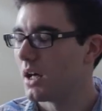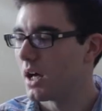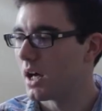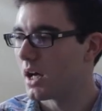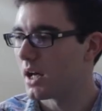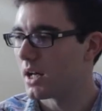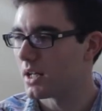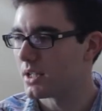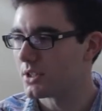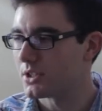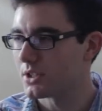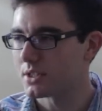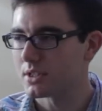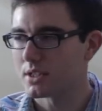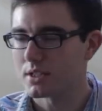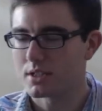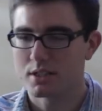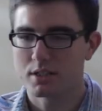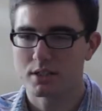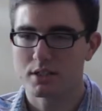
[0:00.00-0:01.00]
uh, just
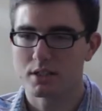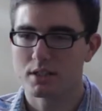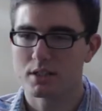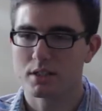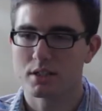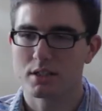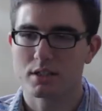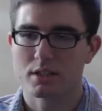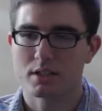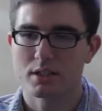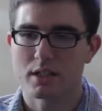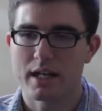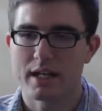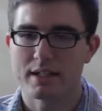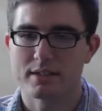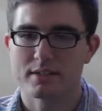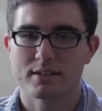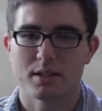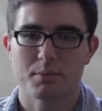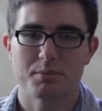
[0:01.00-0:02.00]
to
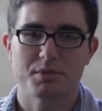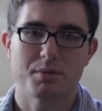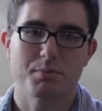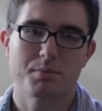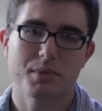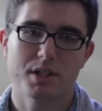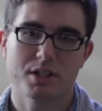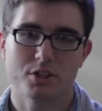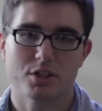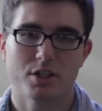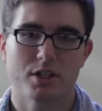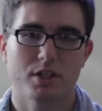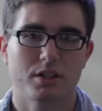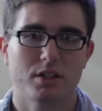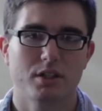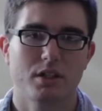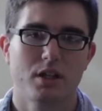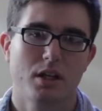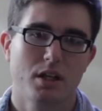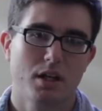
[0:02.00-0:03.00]
add some
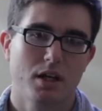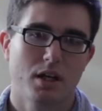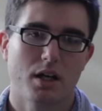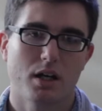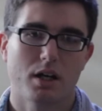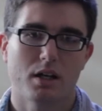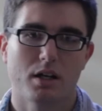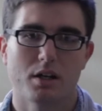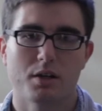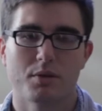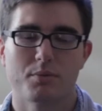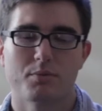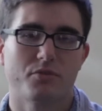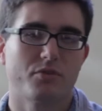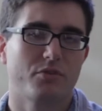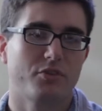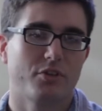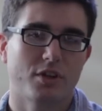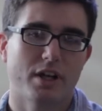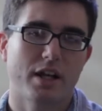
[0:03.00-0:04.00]
dimension
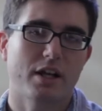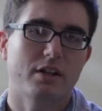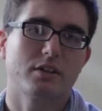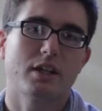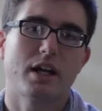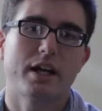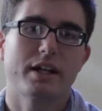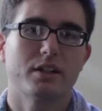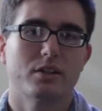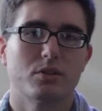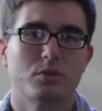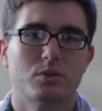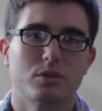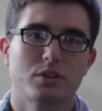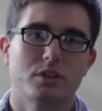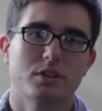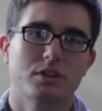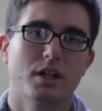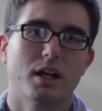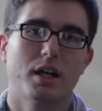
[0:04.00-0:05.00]
um, for hair light
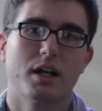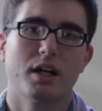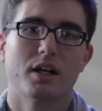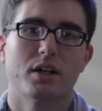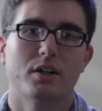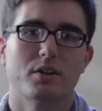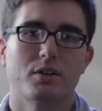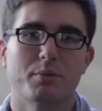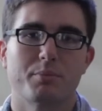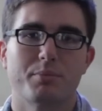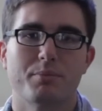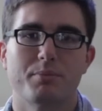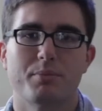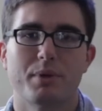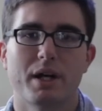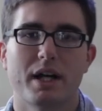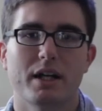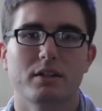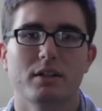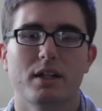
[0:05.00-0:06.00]
or, uh, or
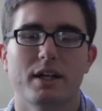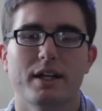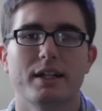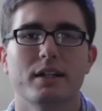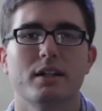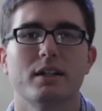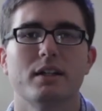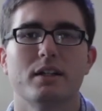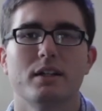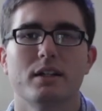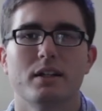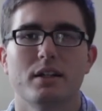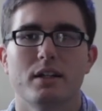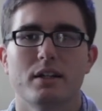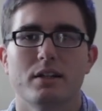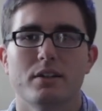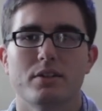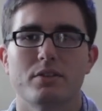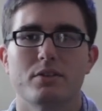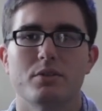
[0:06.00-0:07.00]
backlight
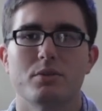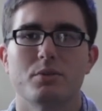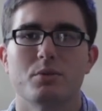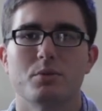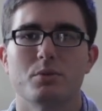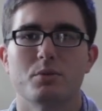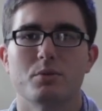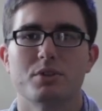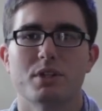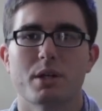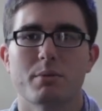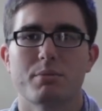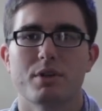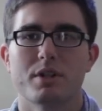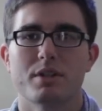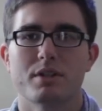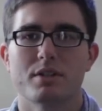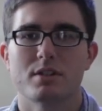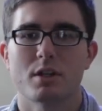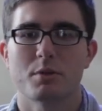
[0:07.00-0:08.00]
to
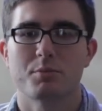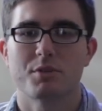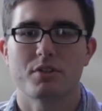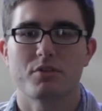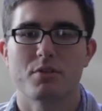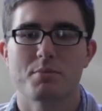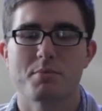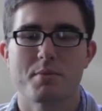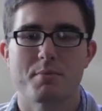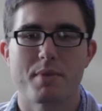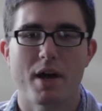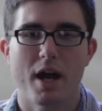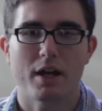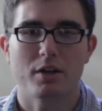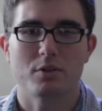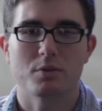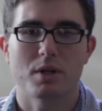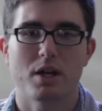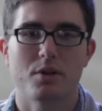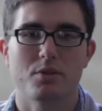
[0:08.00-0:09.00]
separate the subject from the
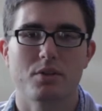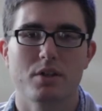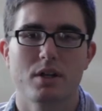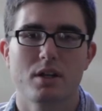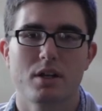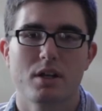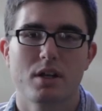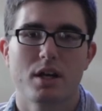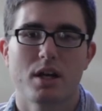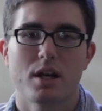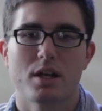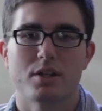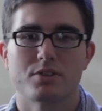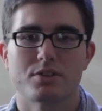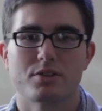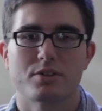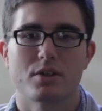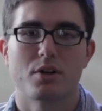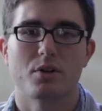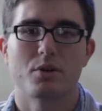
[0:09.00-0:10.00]
background. And
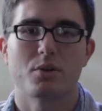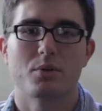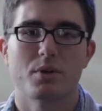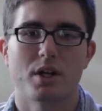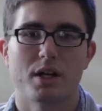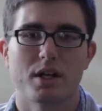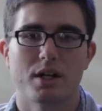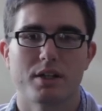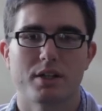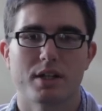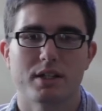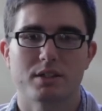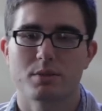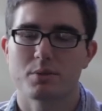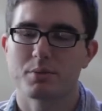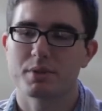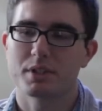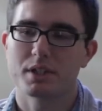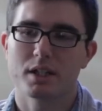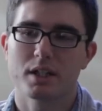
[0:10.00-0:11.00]
so uh, that's
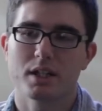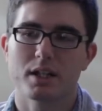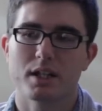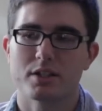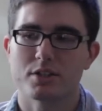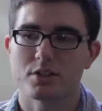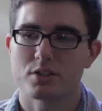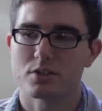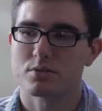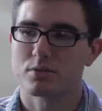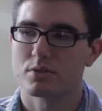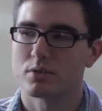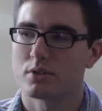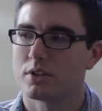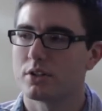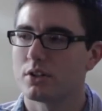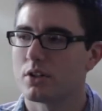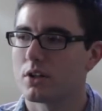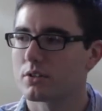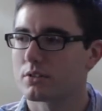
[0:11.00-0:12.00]
what we did. I just threw
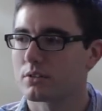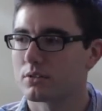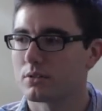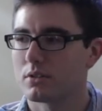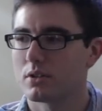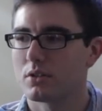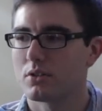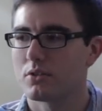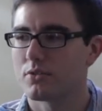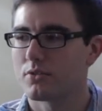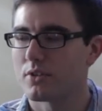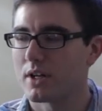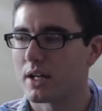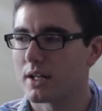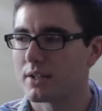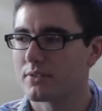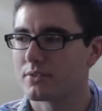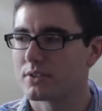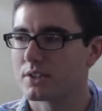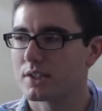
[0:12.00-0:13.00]
a Yongnuo
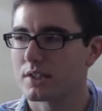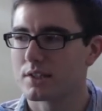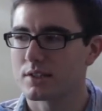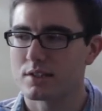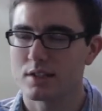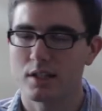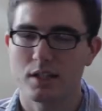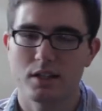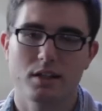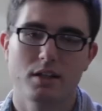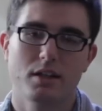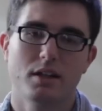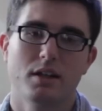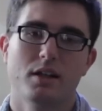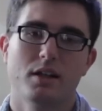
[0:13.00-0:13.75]
five sixty,